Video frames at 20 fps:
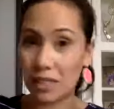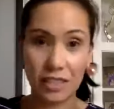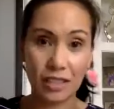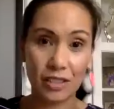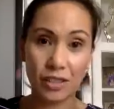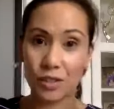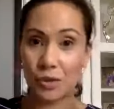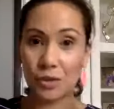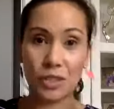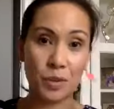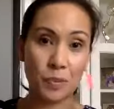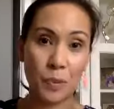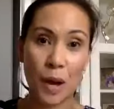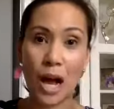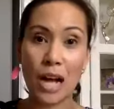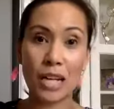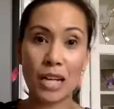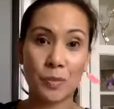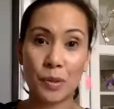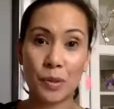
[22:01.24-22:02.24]
as soon as
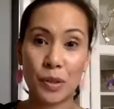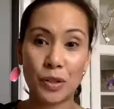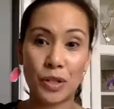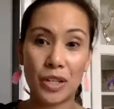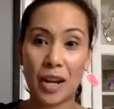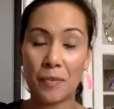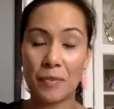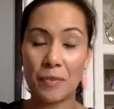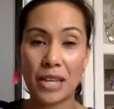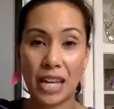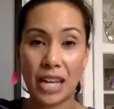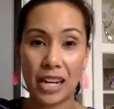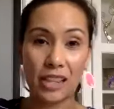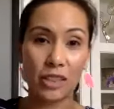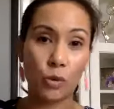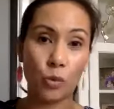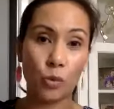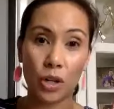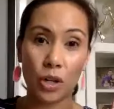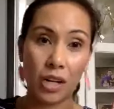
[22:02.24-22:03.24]
possible, and I'm getting the
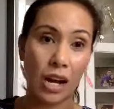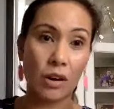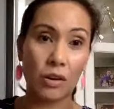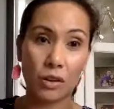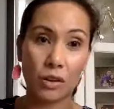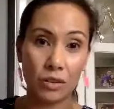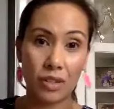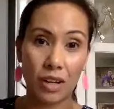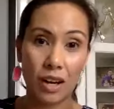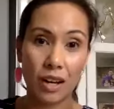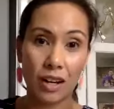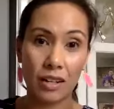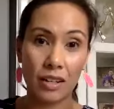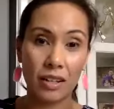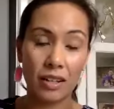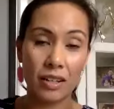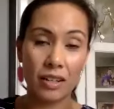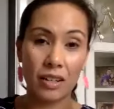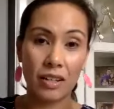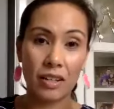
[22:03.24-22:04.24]
workout clothes on.
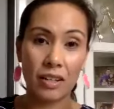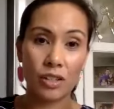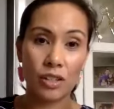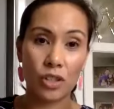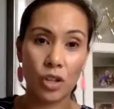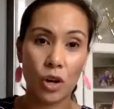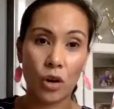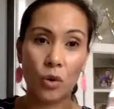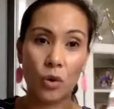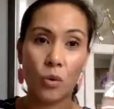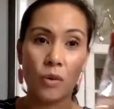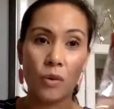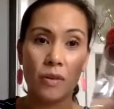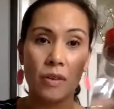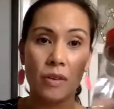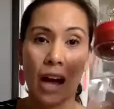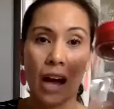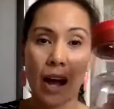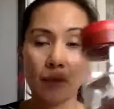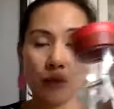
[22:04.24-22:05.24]
So
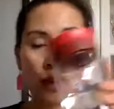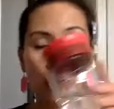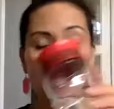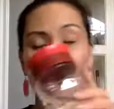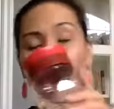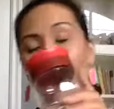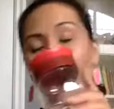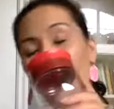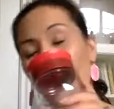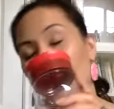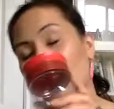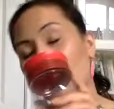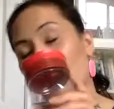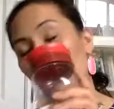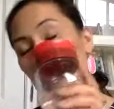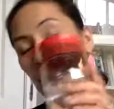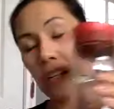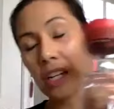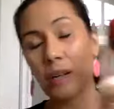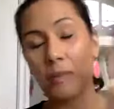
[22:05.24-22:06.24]
I'm groggy, I'm
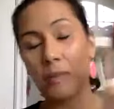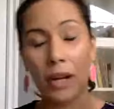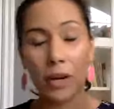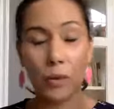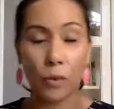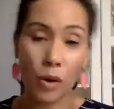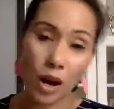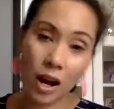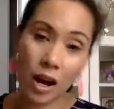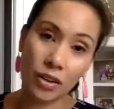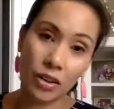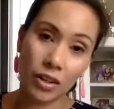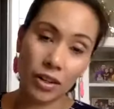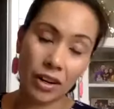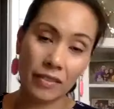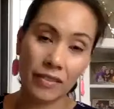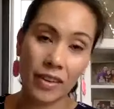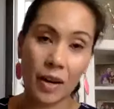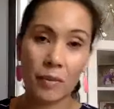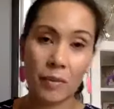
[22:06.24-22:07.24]
drinking my water, I've
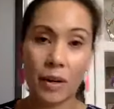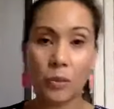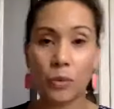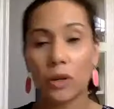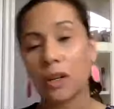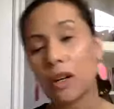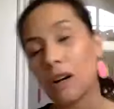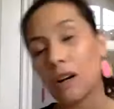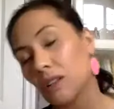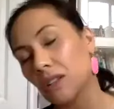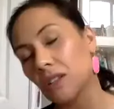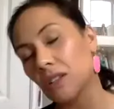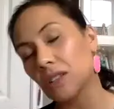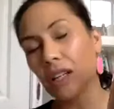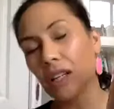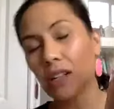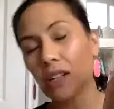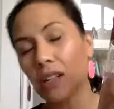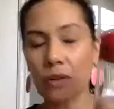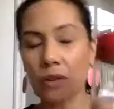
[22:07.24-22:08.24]
got my workout clothes, I
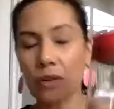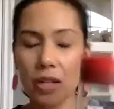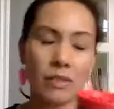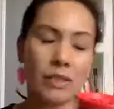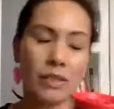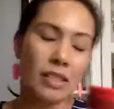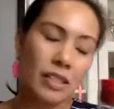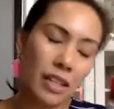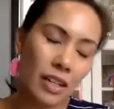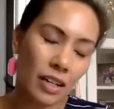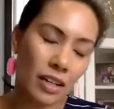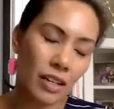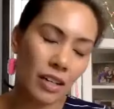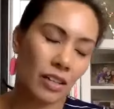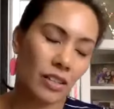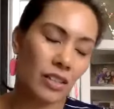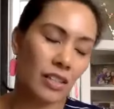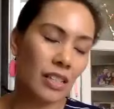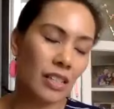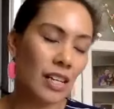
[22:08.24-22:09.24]
go
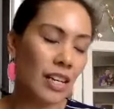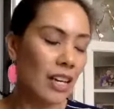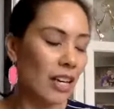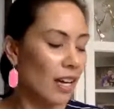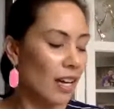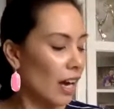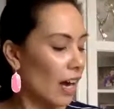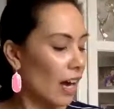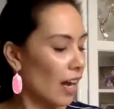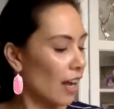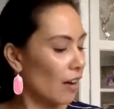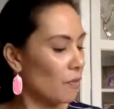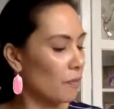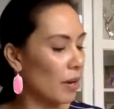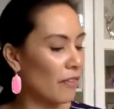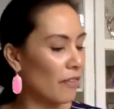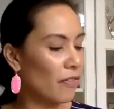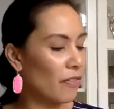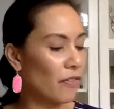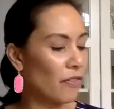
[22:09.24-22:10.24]
downstairs, I have
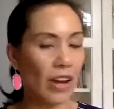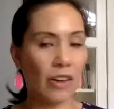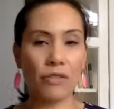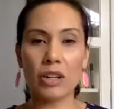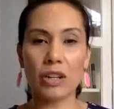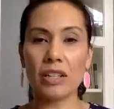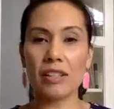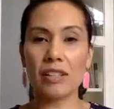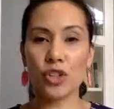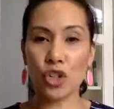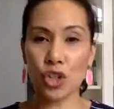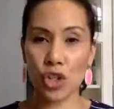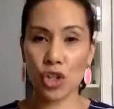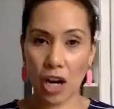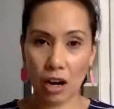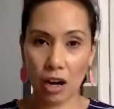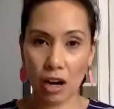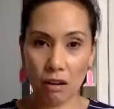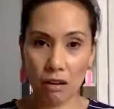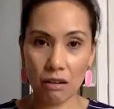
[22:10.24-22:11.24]
my favorite
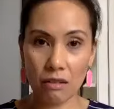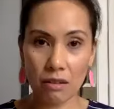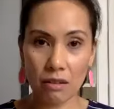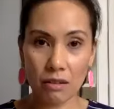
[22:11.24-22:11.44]
chair